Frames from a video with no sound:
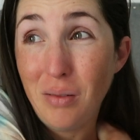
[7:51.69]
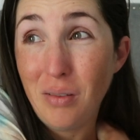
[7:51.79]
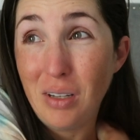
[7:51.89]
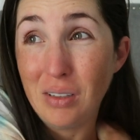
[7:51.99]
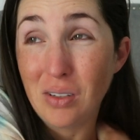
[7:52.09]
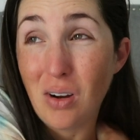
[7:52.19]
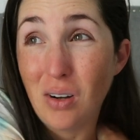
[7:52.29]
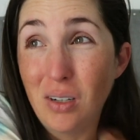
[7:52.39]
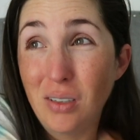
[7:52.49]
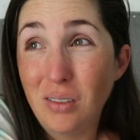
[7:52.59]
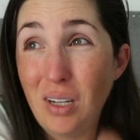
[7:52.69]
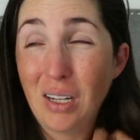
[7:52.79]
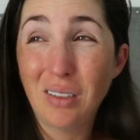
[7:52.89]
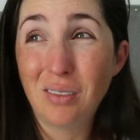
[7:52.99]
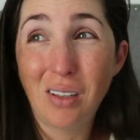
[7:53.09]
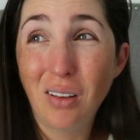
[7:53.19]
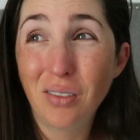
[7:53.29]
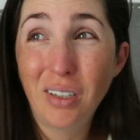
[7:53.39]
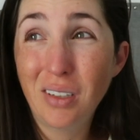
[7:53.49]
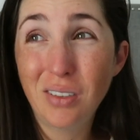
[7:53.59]
his heart had
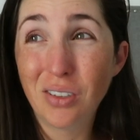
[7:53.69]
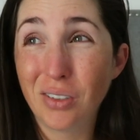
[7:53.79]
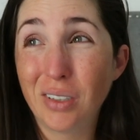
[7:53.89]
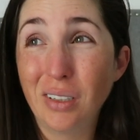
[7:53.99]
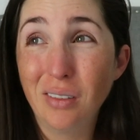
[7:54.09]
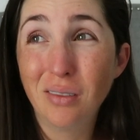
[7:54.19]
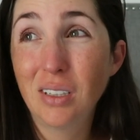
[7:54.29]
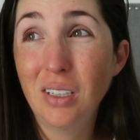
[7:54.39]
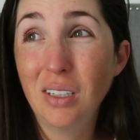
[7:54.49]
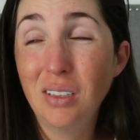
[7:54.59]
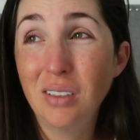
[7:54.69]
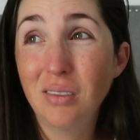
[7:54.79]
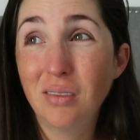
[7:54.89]
accelerated during it.